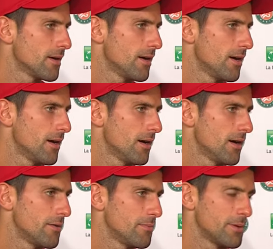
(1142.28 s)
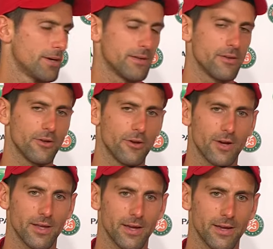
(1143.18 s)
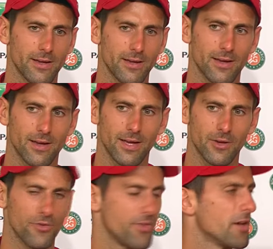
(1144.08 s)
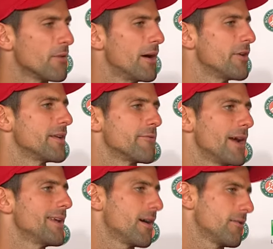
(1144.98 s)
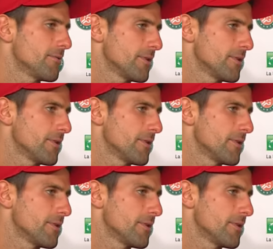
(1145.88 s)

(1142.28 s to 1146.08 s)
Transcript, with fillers: but, you know, I don't think about it right now.